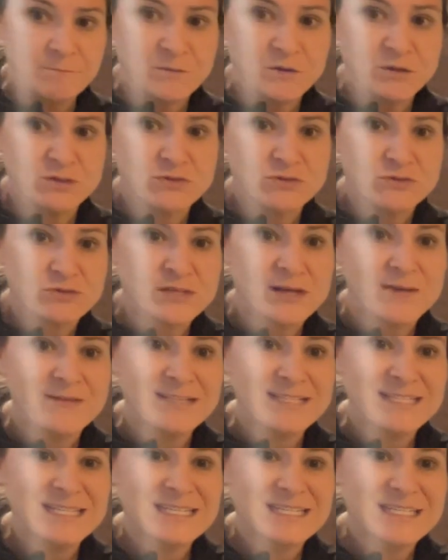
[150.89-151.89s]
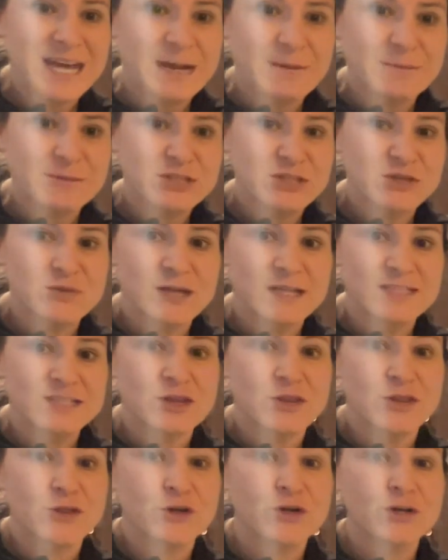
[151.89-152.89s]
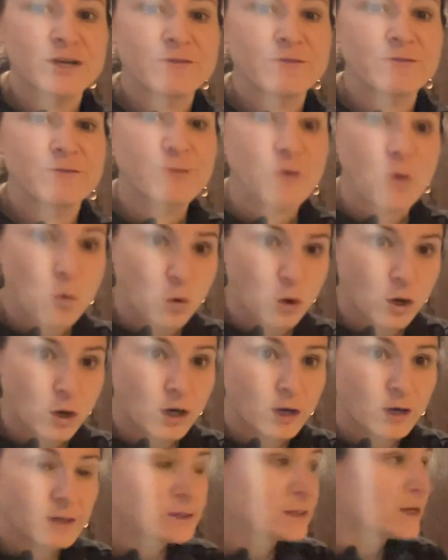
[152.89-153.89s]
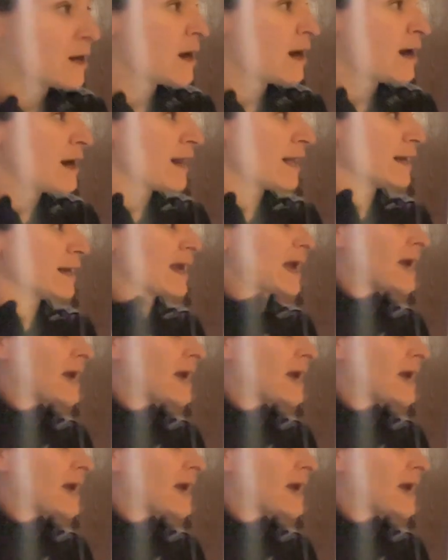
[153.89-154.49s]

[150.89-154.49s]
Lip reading: So 17 times 2, that's a 34. And